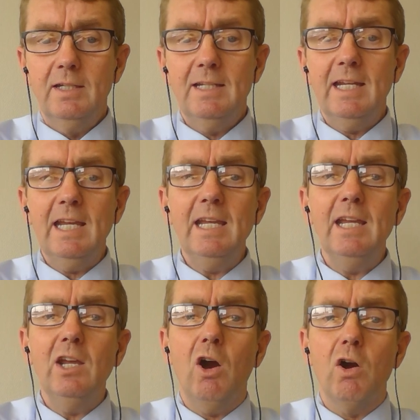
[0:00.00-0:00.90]

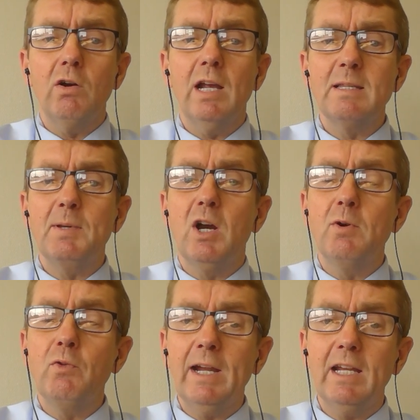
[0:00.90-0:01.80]
The EER has become
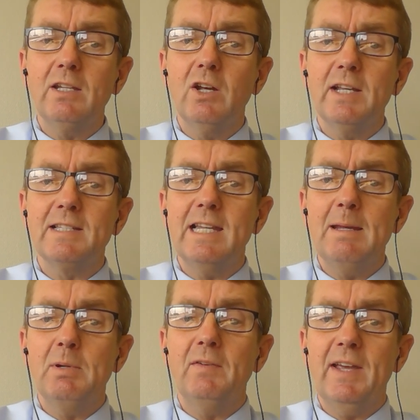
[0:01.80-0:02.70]
a recognised
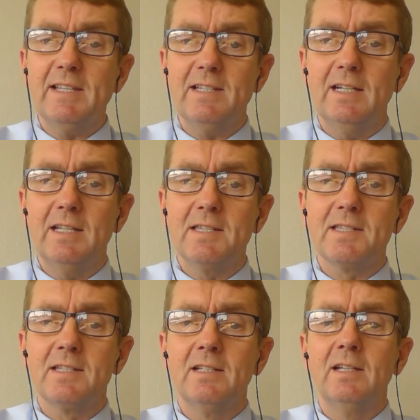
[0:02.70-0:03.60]
label of
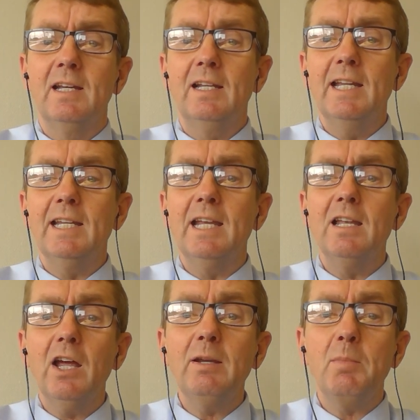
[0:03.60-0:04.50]
excellence, linking
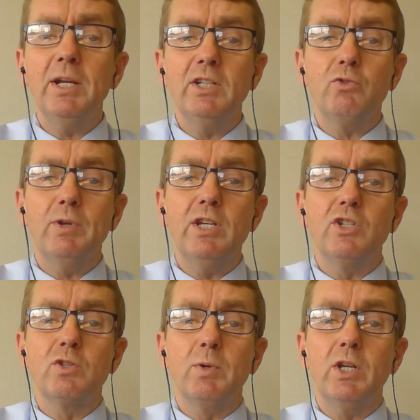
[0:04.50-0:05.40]
like-minded
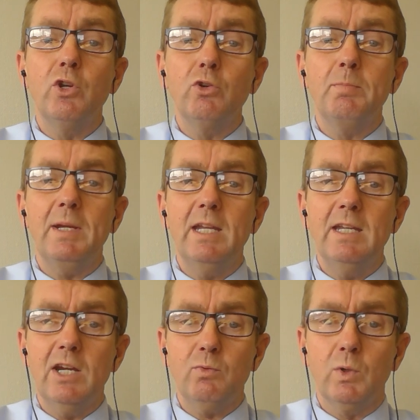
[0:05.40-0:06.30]
regions with a European
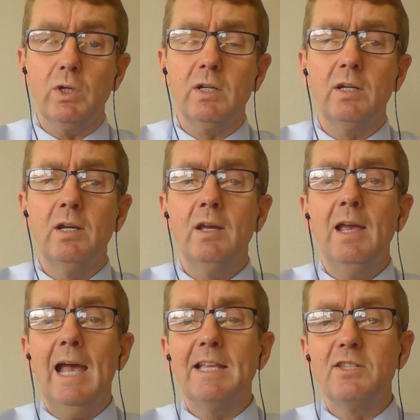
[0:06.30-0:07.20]
network
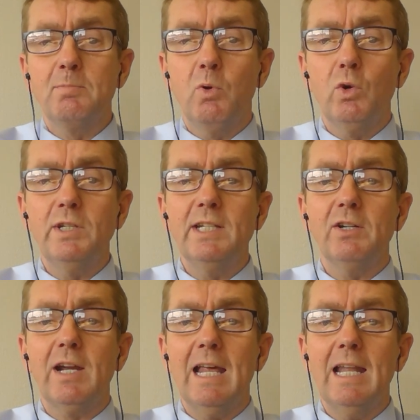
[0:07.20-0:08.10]
and supporting
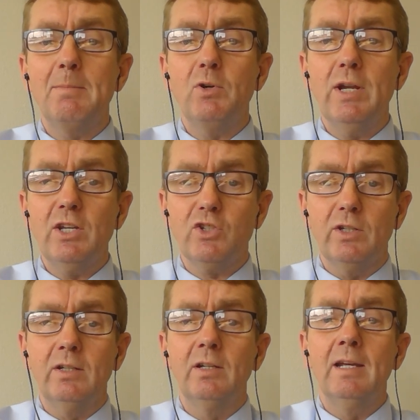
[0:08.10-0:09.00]
their
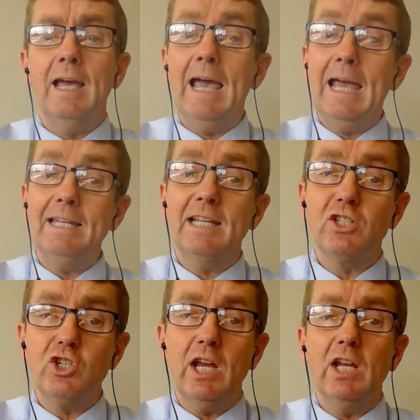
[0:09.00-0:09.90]
collaboration and
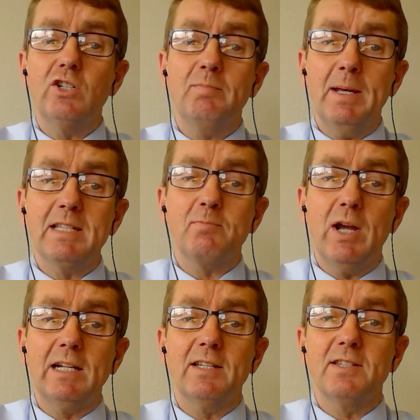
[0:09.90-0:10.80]
exchange of best
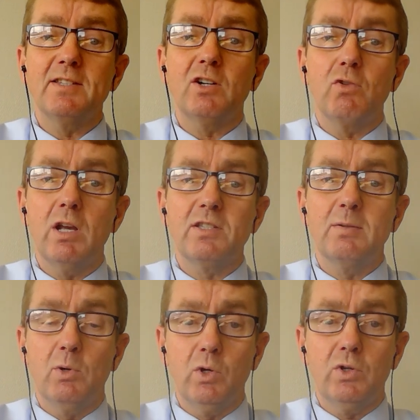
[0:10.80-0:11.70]
practices across the
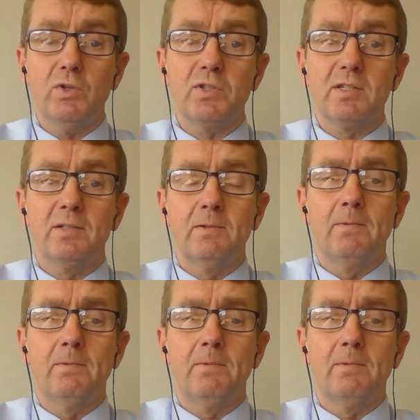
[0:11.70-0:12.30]
borders.